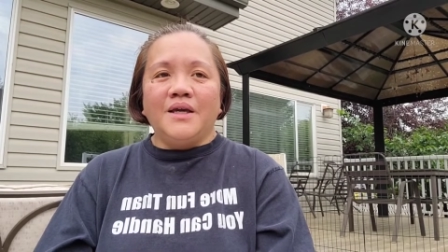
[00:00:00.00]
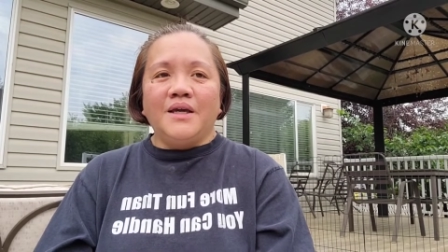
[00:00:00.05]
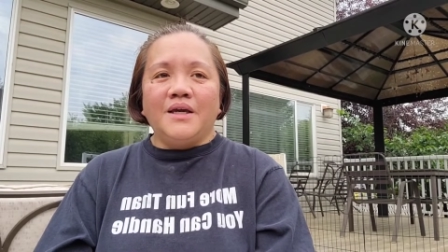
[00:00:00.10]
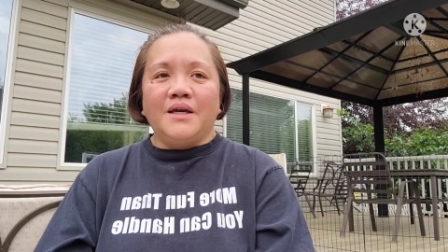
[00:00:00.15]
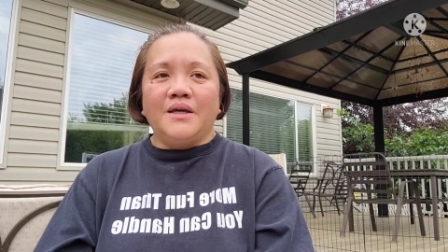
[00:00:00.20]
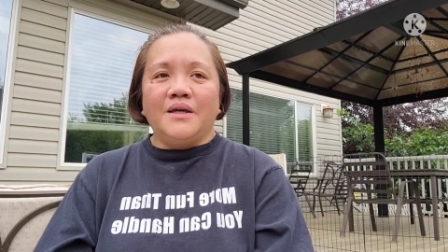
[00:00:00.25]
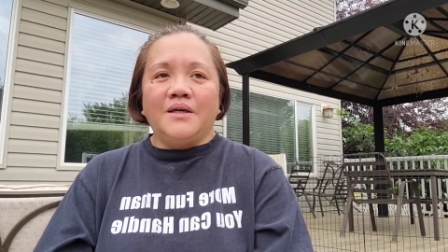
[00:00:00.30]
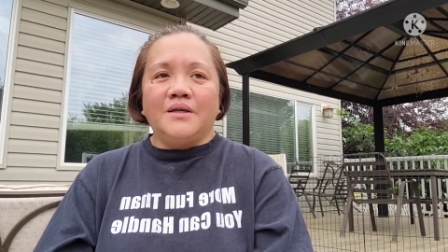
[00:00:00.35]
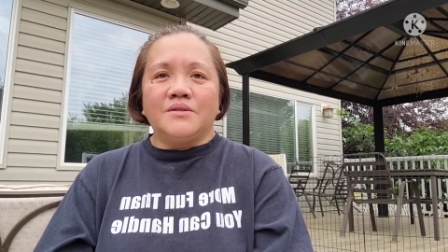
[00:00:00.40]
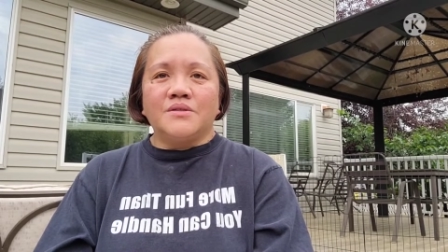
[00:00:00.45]

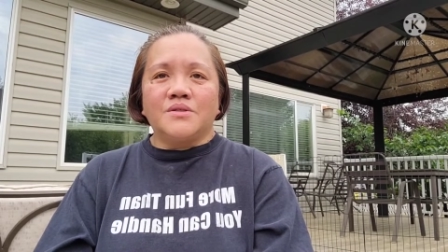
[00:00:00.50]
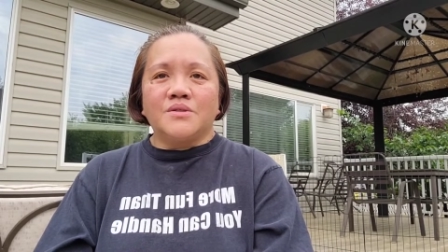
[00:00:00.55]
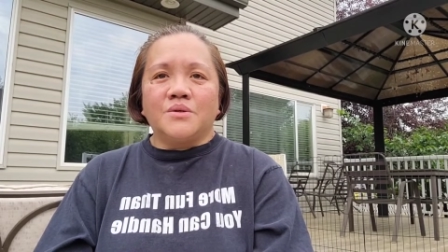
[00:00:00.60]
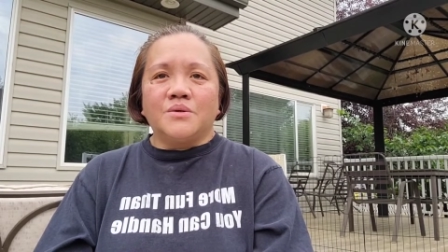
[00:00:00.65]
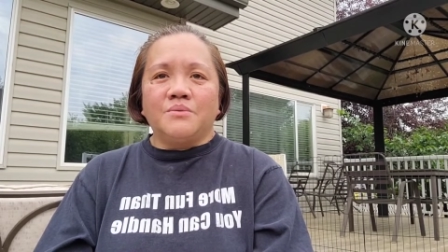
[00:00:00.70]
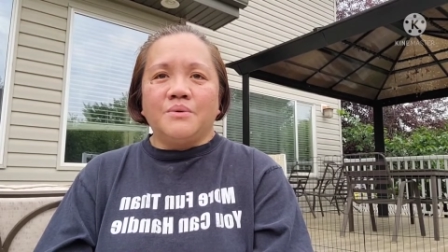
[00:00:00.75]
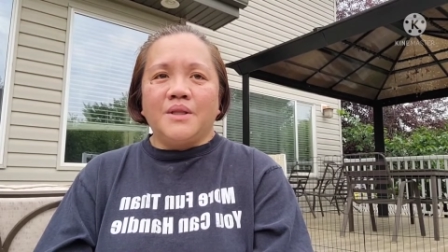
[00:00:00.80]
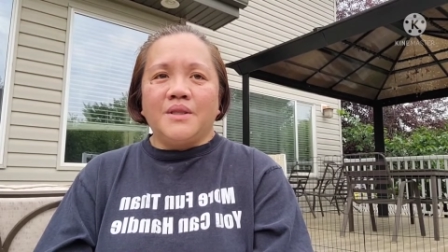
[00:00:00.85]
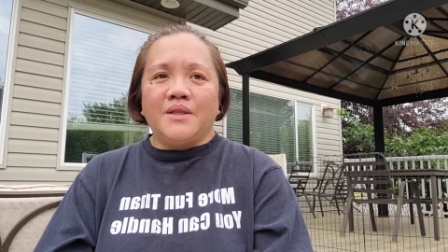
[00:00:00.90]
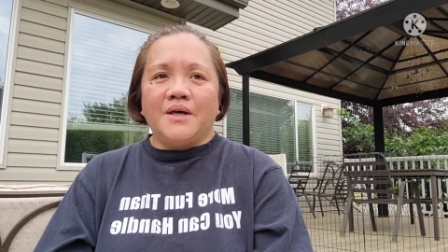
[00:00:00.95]
And so
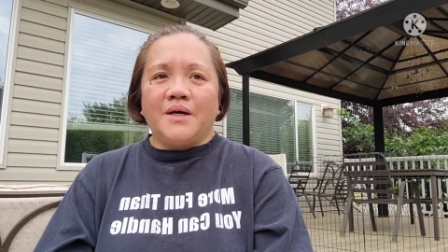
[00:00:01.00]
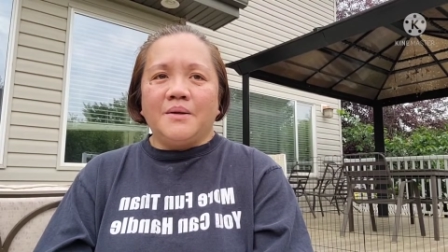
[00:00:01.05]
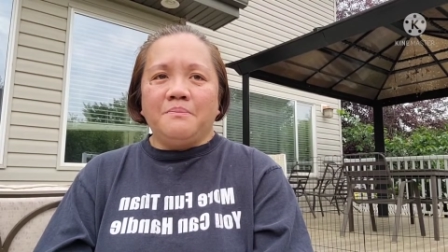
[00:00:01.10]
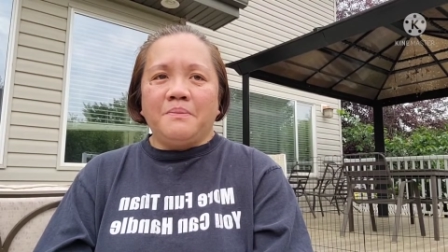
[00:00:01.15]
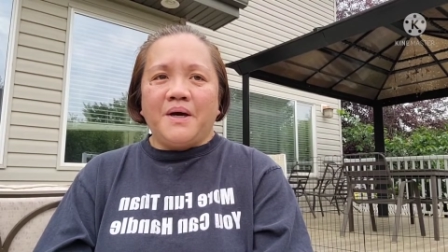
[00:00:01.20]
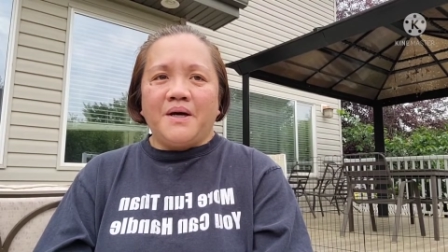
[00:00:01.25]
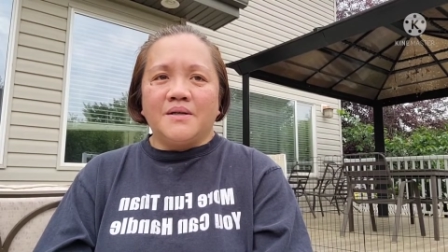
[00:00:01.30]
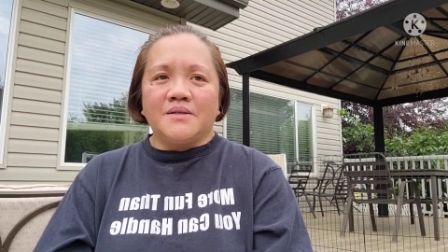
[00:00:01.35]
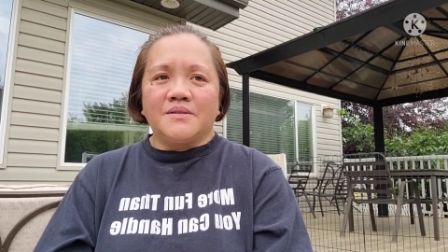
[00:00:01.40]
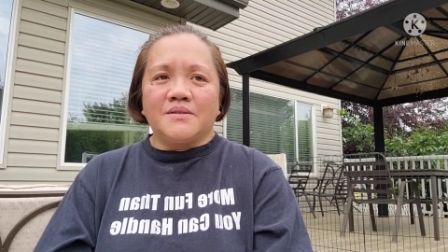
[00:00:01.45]
when dad
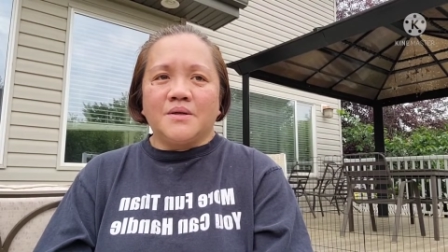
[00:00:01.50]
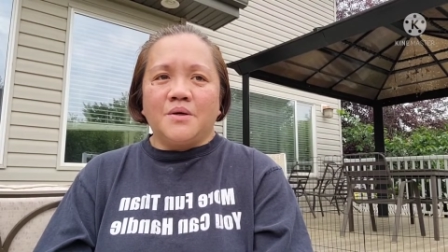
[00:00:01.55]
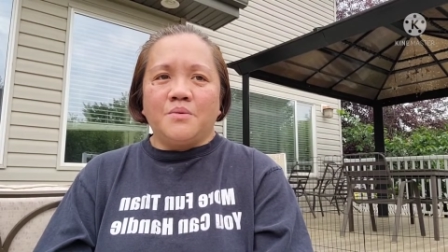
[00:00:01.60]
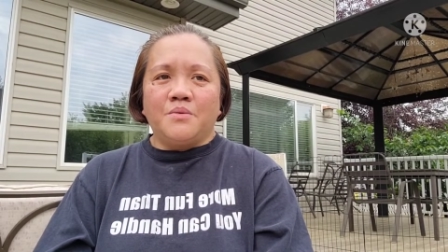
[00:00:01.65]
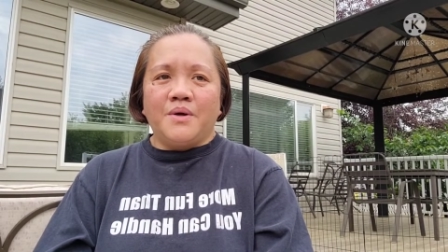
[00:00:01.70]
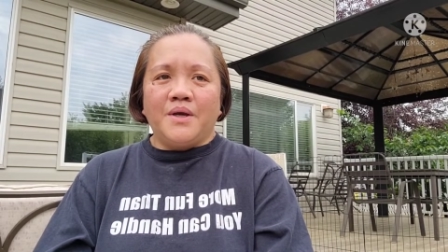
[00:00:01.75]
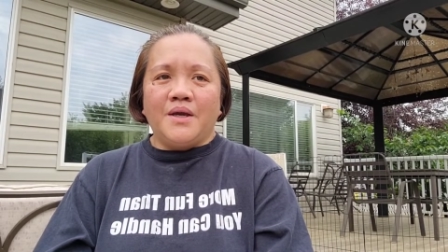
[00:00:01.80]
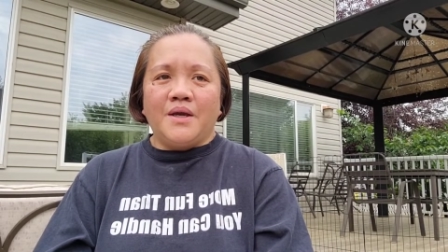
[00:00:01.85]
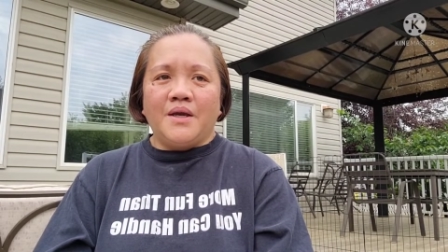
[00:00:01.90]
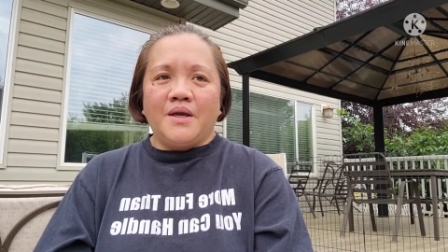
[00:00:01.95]
passed
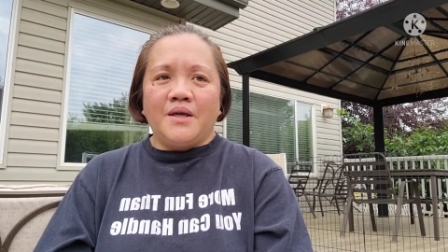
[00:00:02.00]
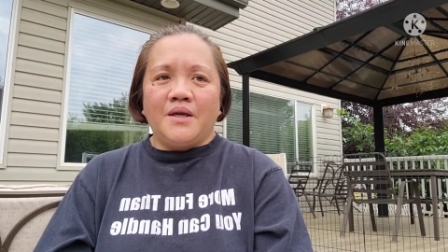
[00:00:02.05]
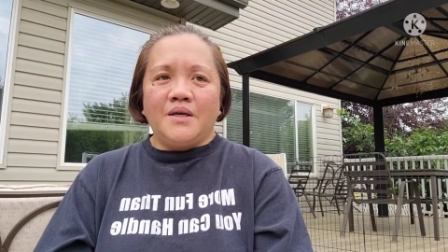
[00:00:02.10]
away,